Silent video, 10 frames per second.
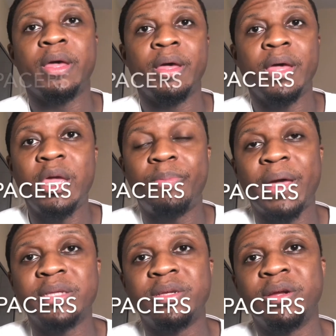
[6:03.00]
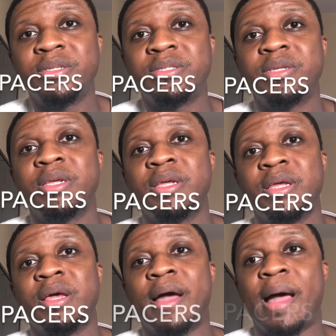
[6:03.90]
Heat Pacers.
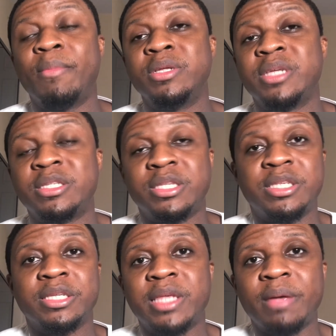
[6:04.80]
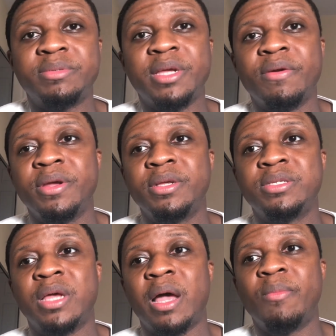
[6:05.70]
I'm going to say it's a 6-game series.
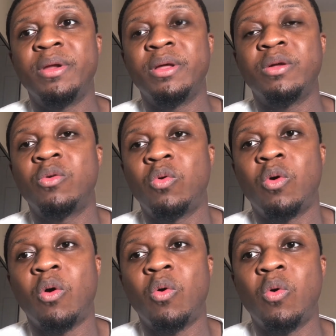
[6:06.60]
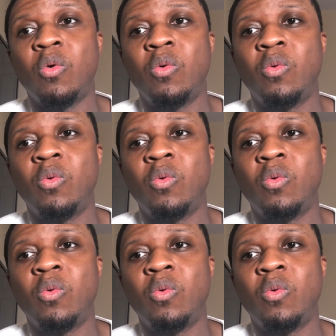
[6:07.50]
I'm going to go...